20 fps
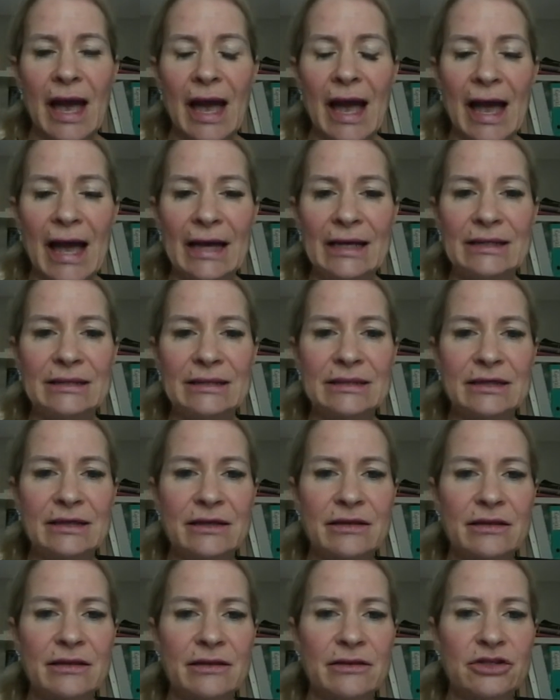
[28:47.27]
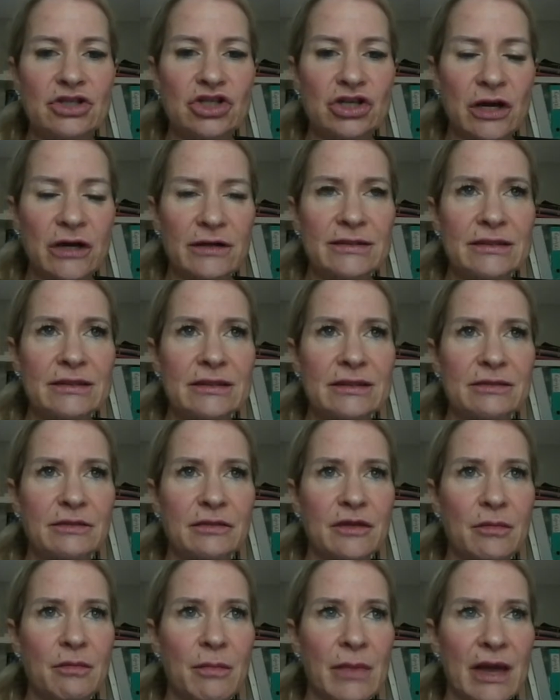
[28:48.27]
And just
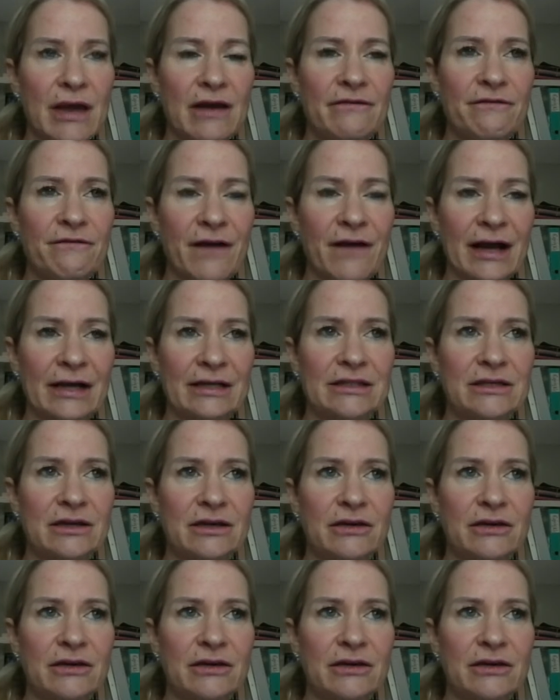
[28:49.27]
the mere fact